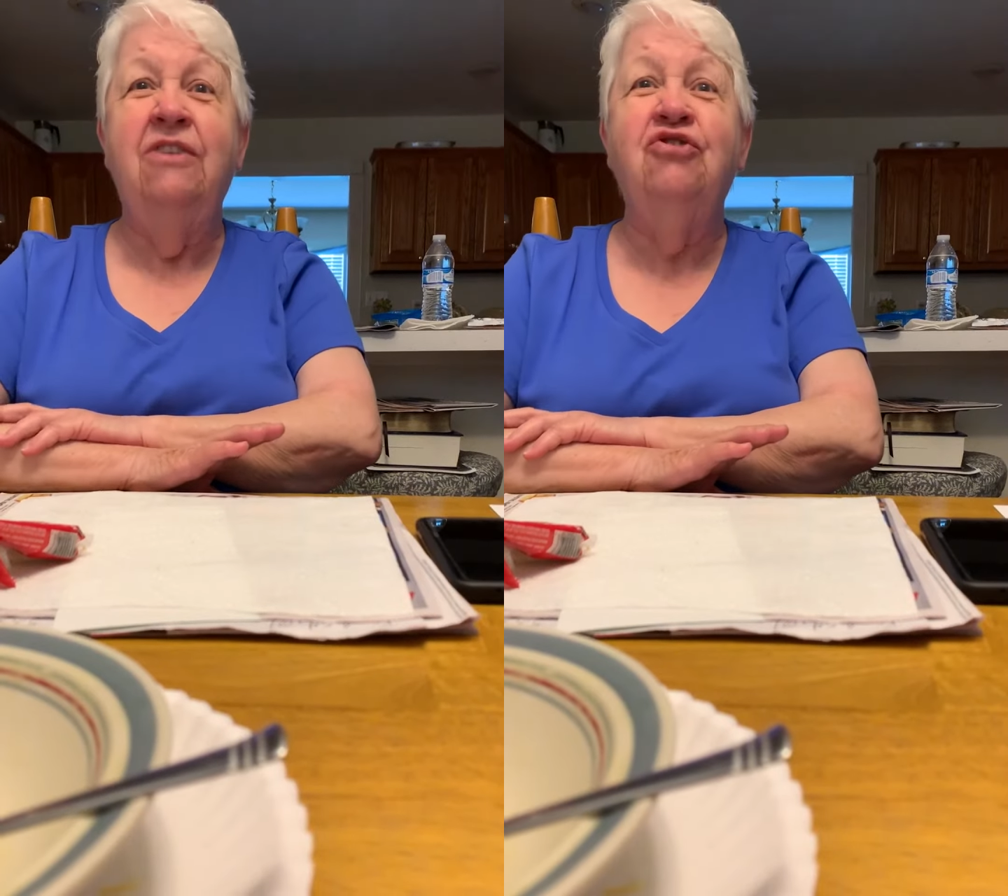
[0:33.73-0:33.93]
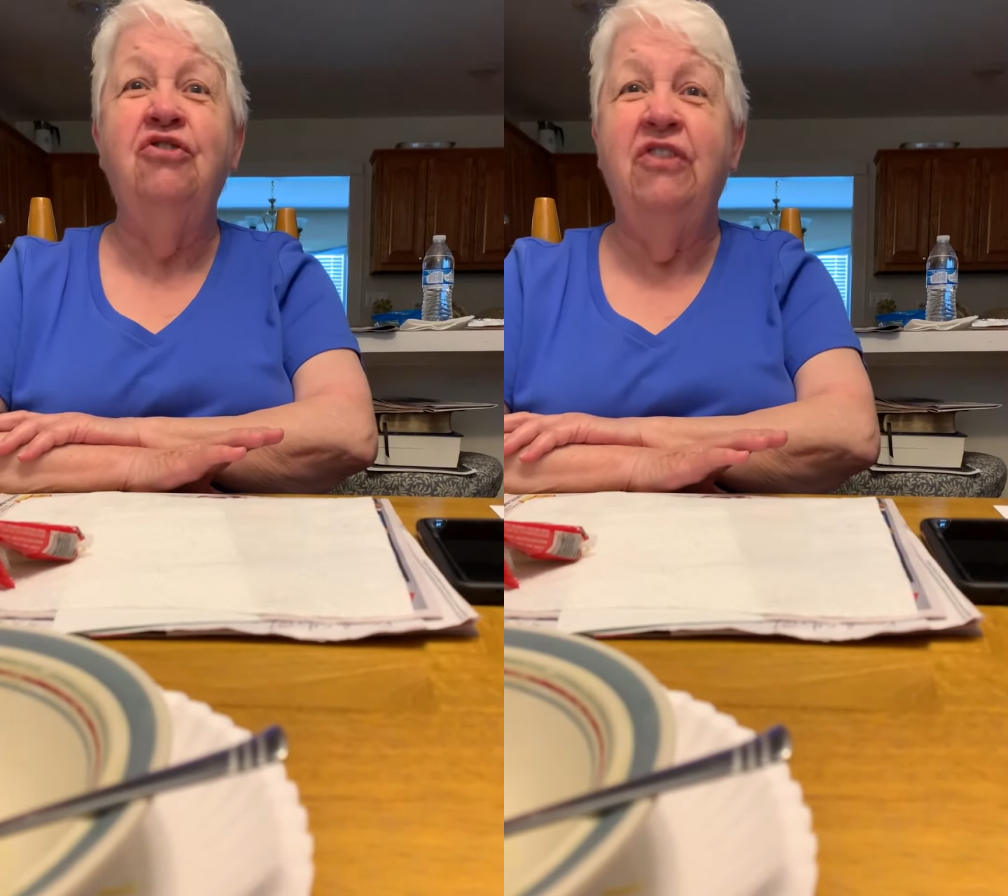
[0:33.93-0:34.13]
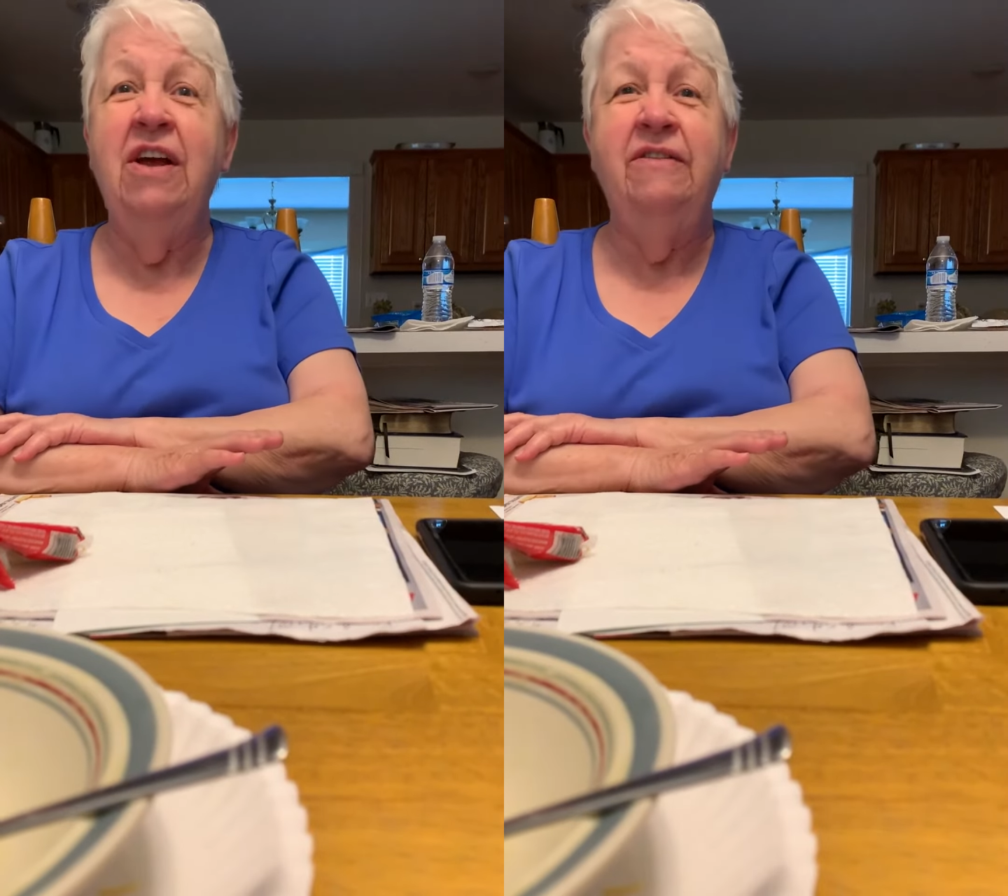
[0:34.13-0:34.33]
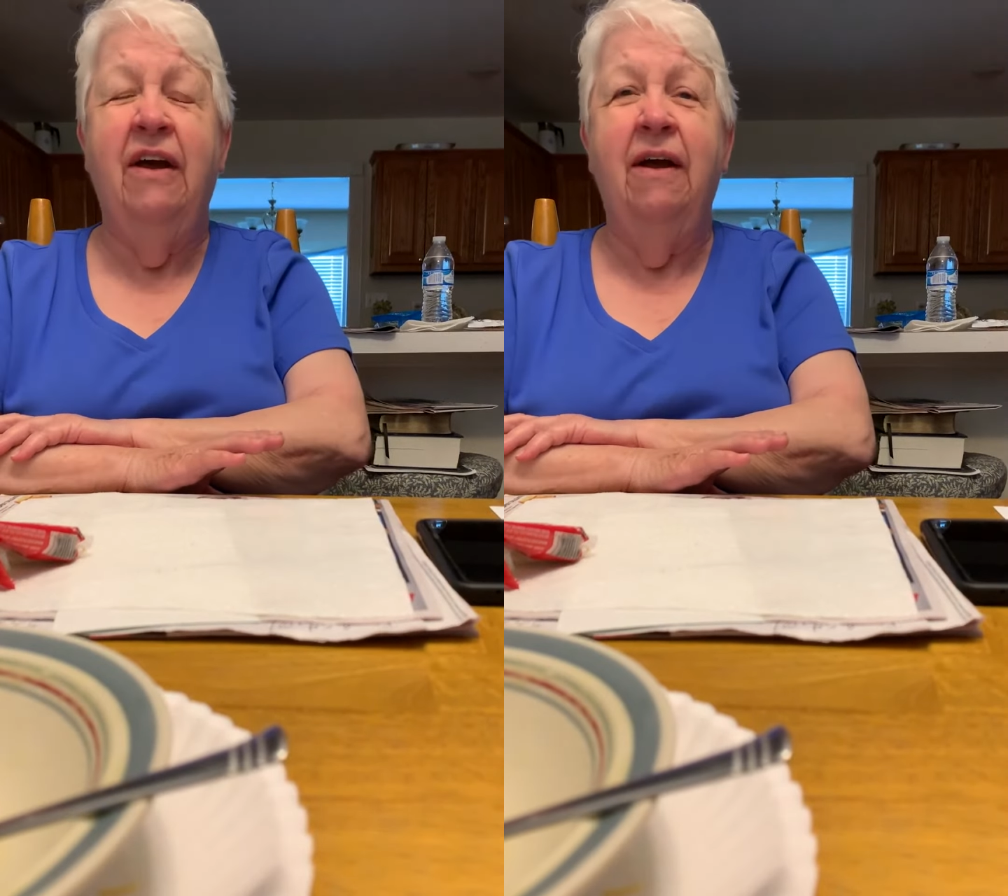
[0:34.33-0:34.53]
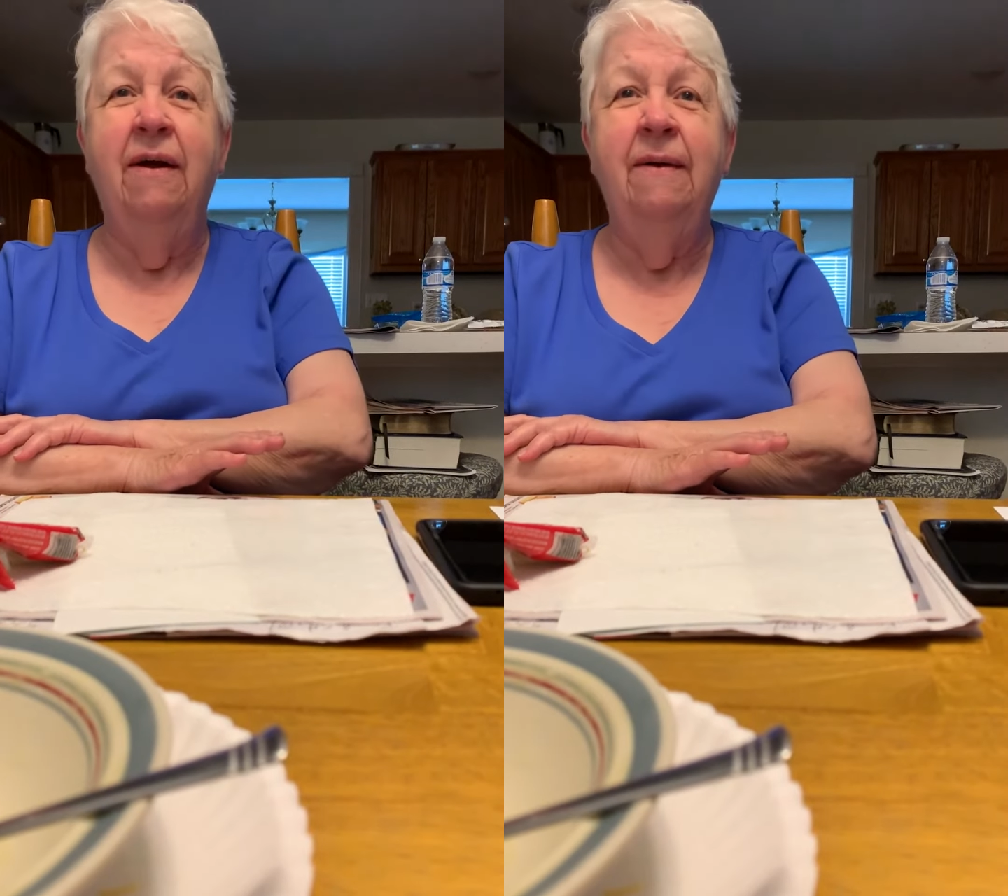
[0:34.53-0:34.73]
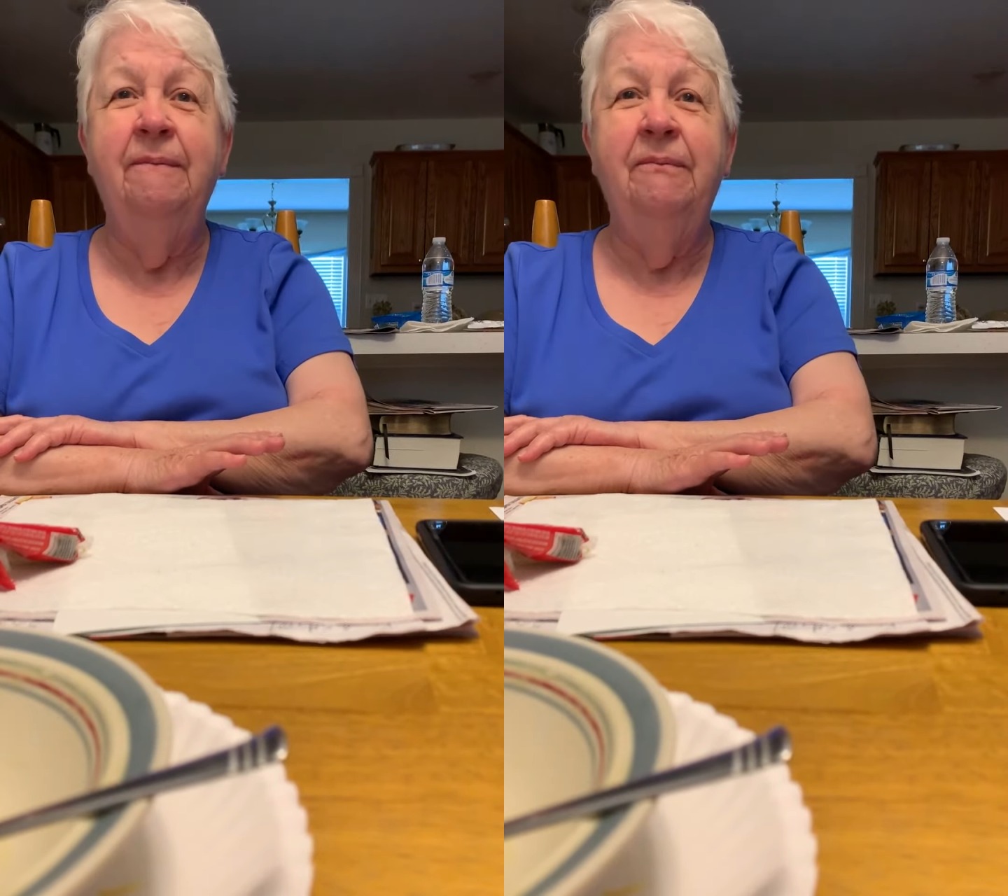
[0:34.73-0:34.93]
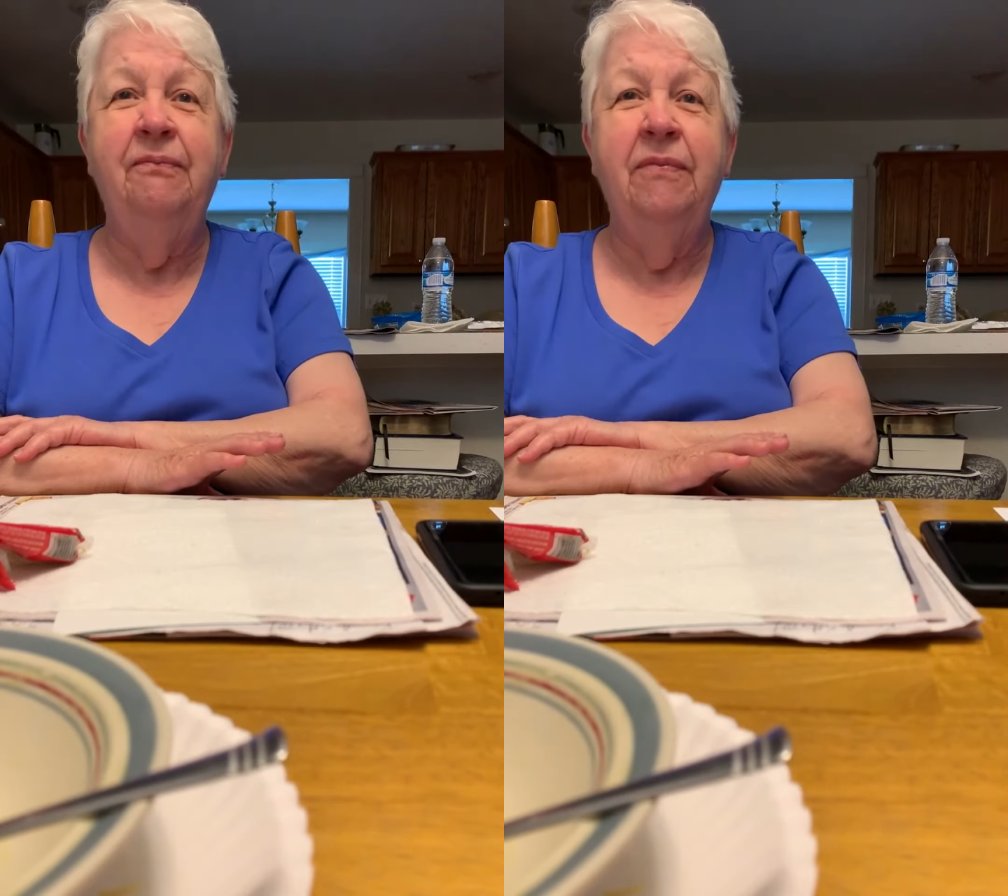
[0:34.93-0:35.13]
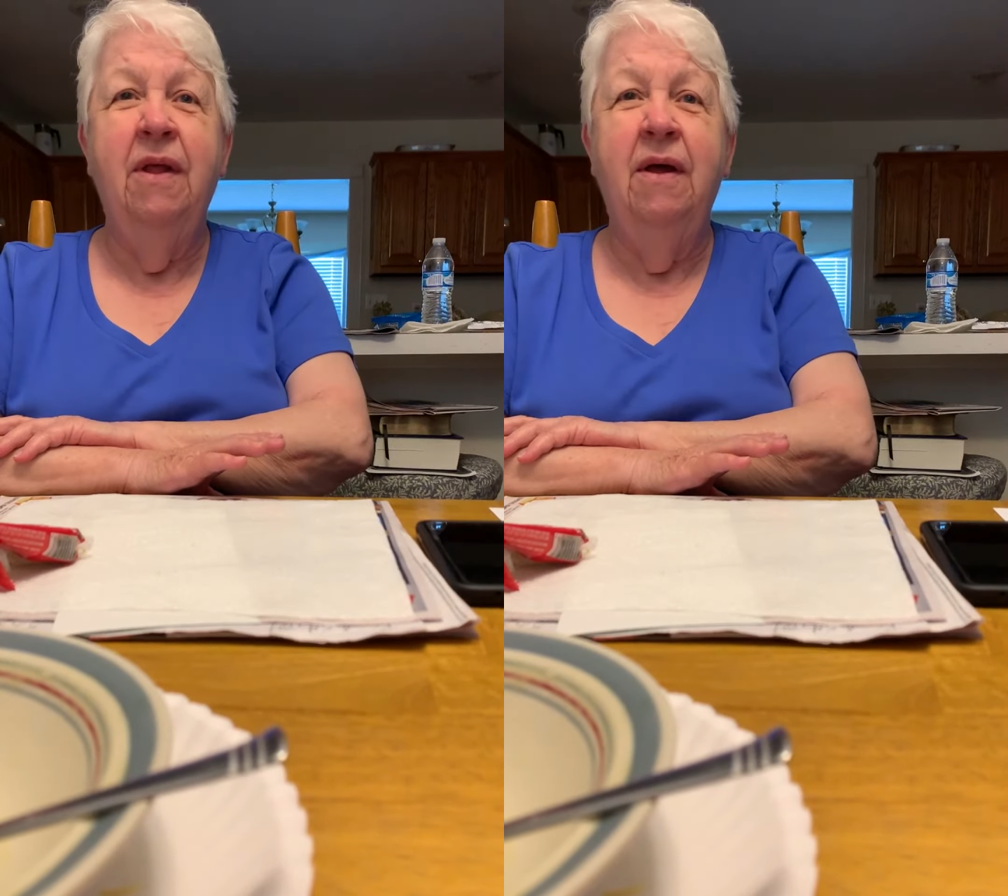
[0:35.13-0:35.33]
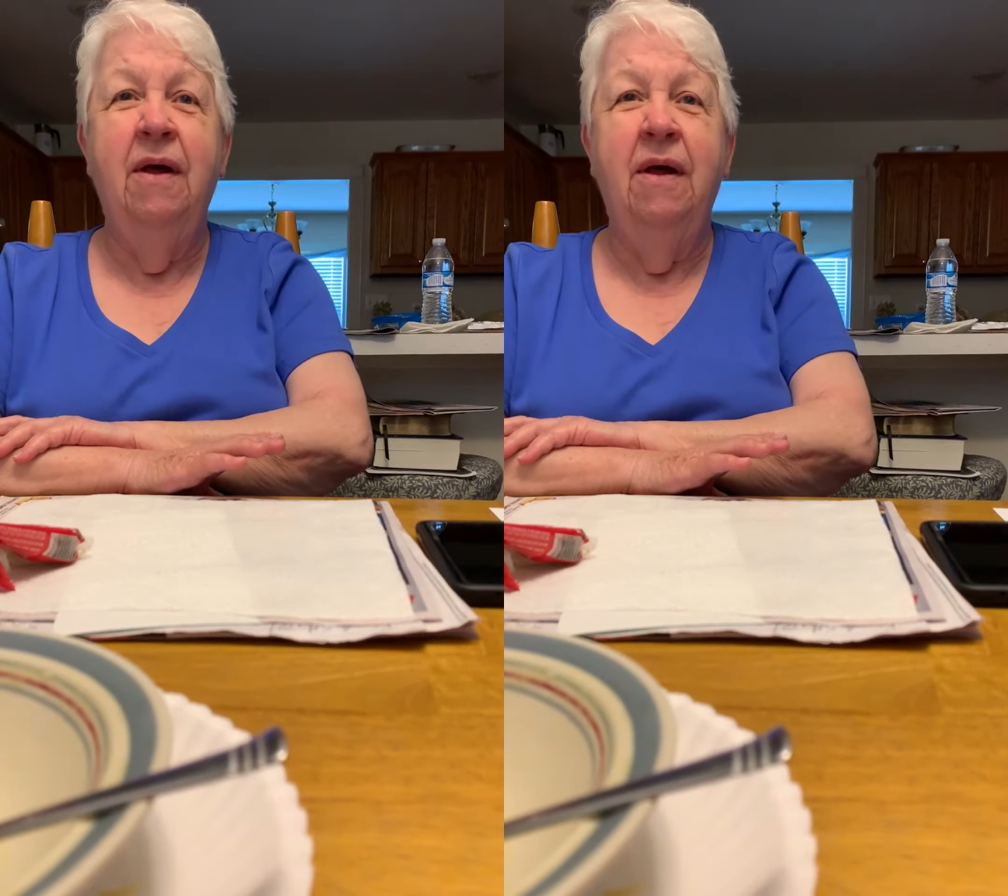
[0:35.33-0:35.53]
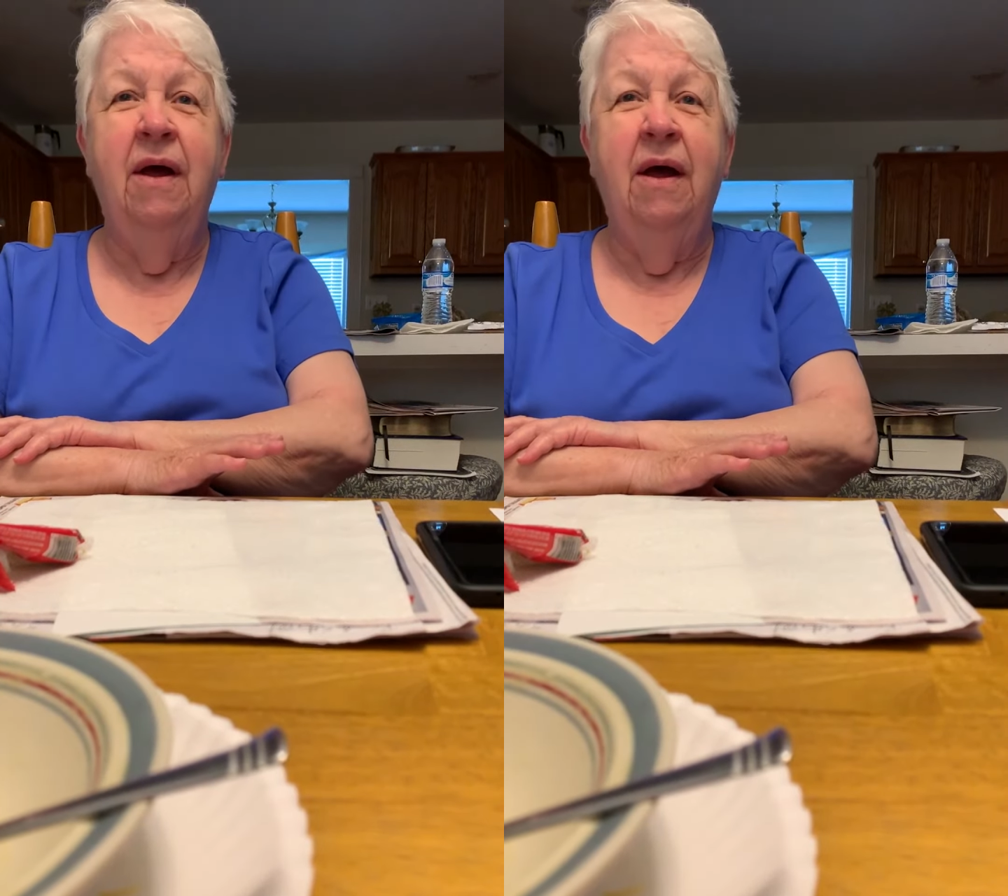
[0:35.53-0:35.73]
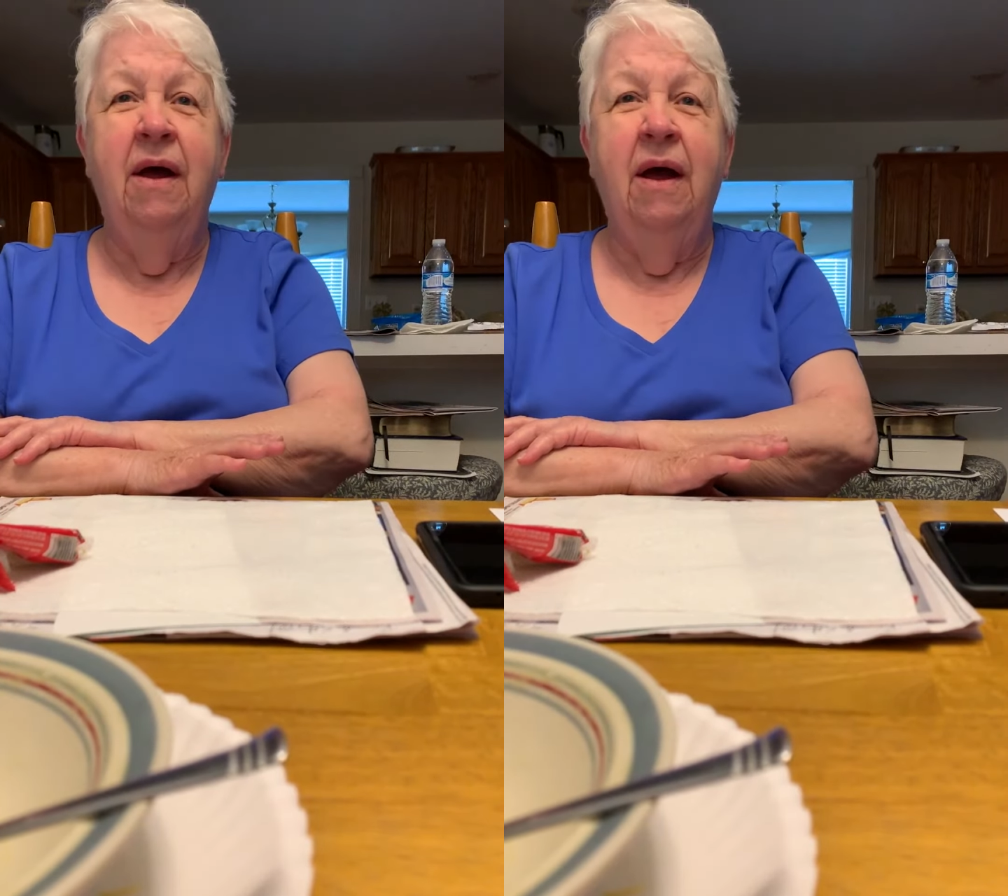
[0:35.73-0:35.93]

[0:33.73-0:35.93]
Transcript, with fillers: she sings